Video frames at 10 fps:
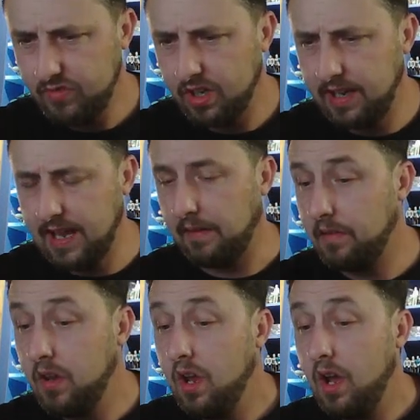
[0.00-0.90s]
yeah,
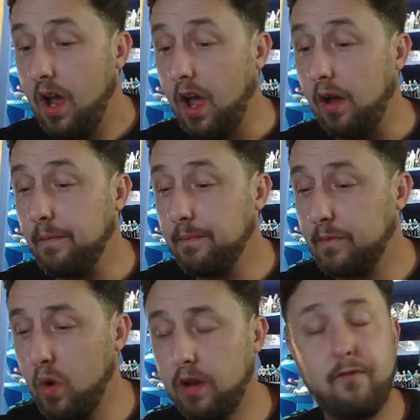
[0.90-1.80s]

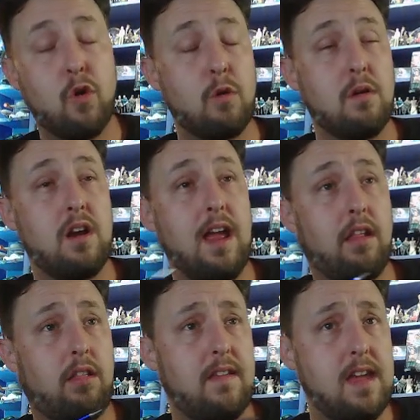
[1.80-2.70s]
going forward
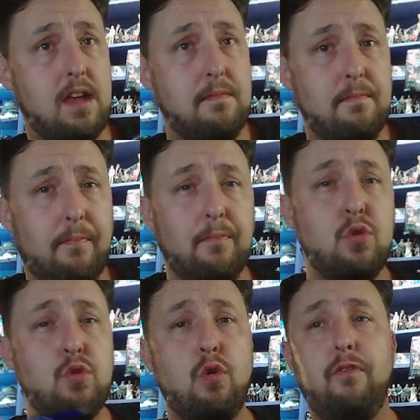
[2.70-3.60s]
as they
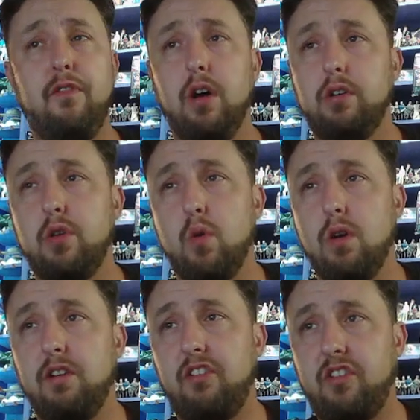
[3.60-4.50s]
move
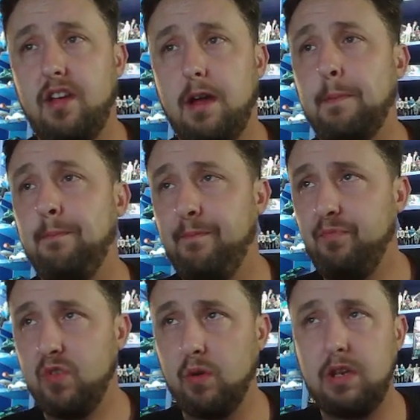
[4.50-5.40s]
towards
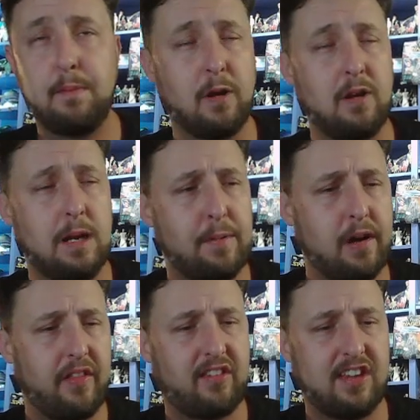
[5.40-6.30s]
deeper and deeper into
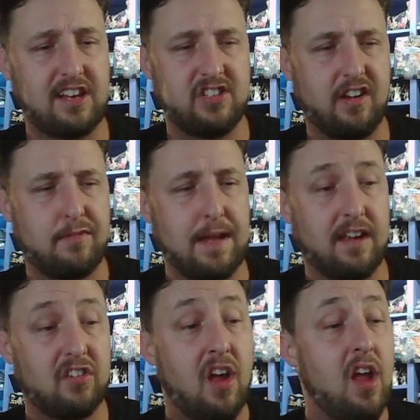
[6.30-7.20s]
this section of
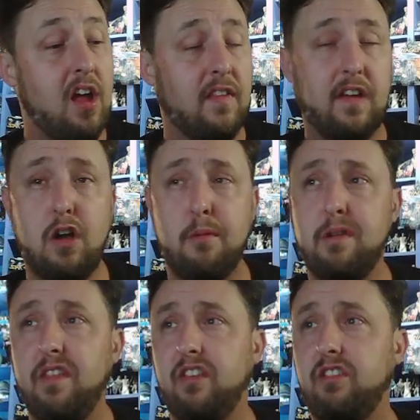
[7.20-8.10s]
space, they come to
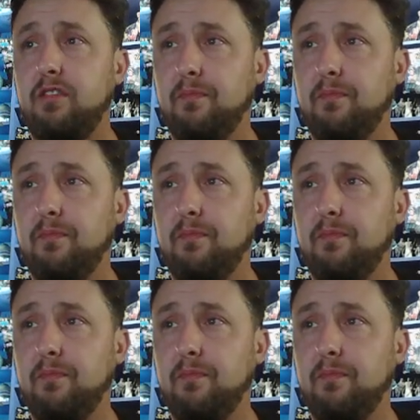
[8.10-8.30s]
this